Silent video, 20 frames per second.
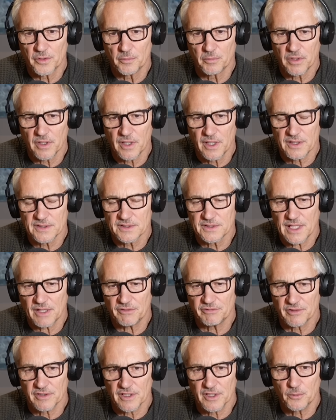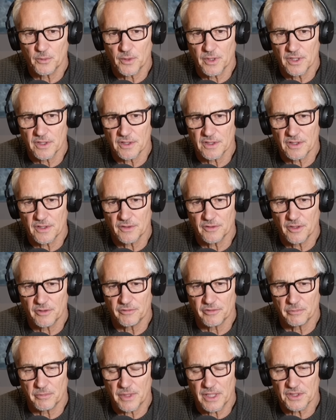player definitely worthy
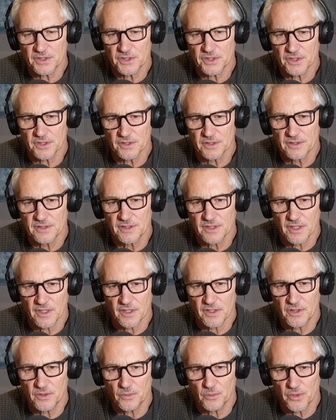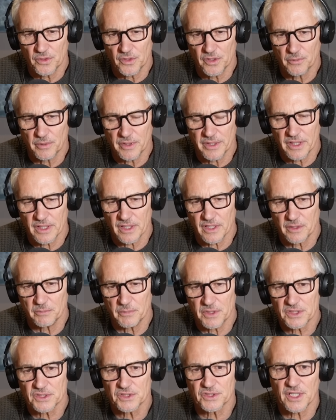of a mention. You wonder whether they're going to
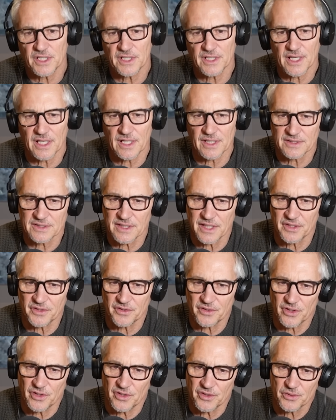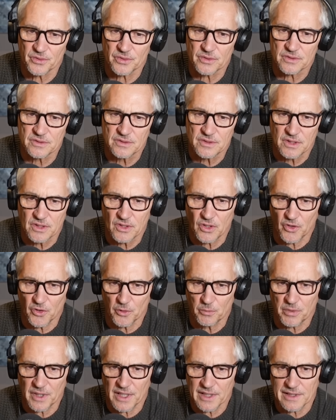miss Trent Alexander-Arnold. Conor
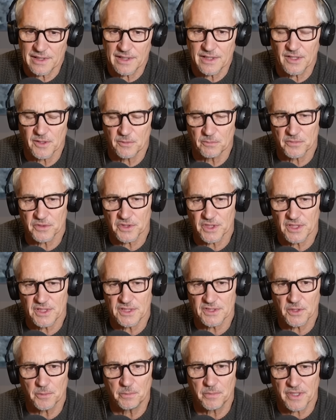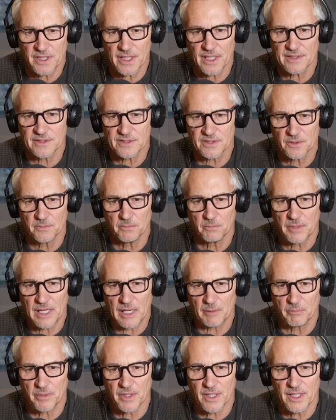Bradley comes in. He's up against
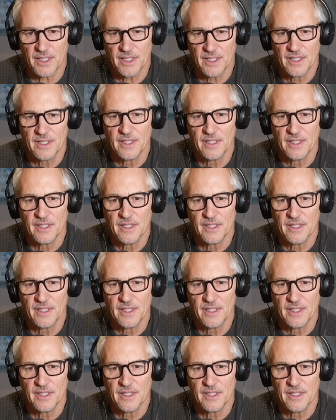Mbappe.